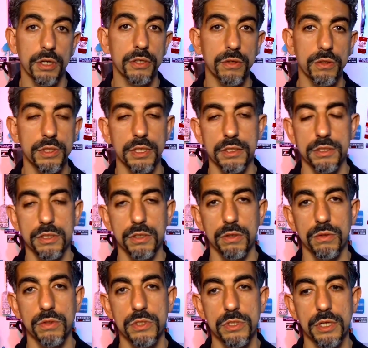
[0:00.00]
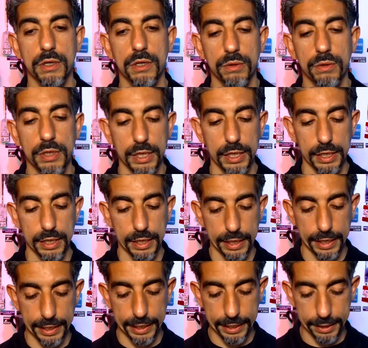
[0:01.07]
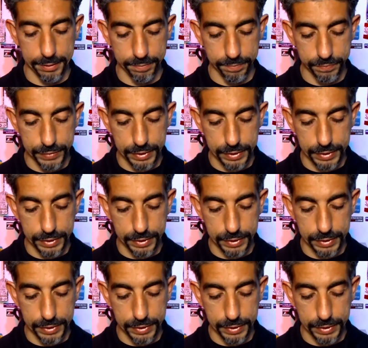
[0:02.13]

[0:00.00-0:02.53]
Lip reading: good thing too. So um,